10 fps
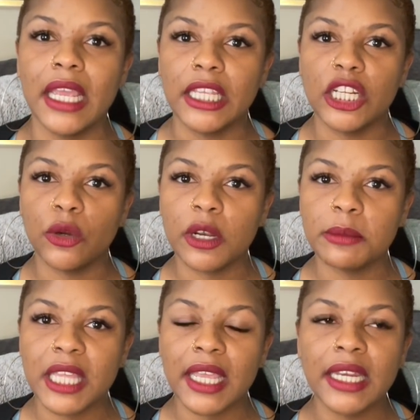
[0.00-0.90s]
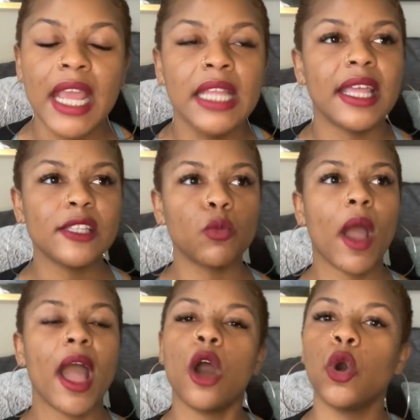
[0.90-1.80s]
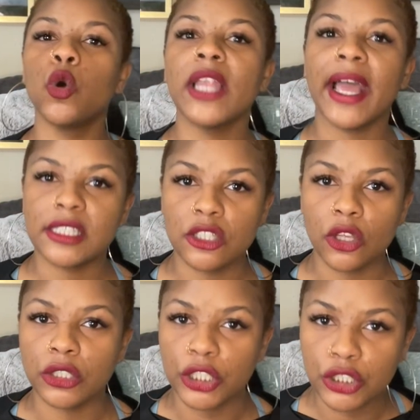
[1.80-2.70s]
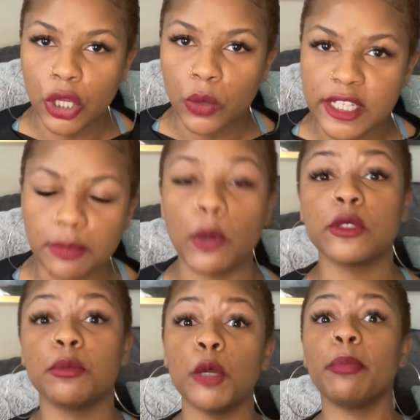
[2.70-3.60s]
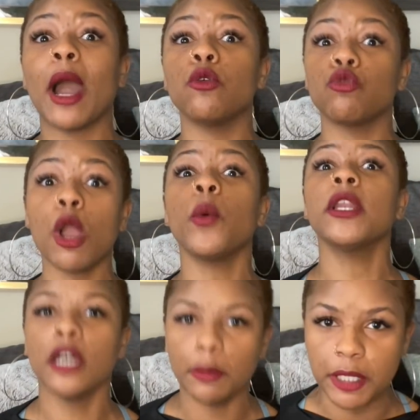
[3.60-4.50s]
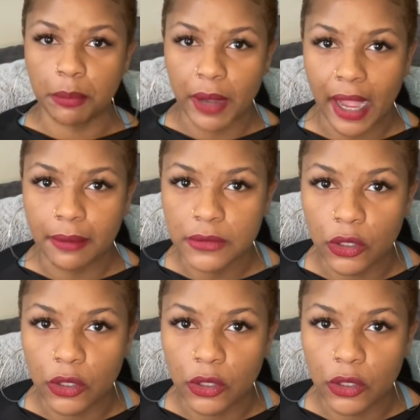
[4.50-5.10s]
You know what I'm saying? That's why her old ass on this show that's supposed to be about growing up hip hop.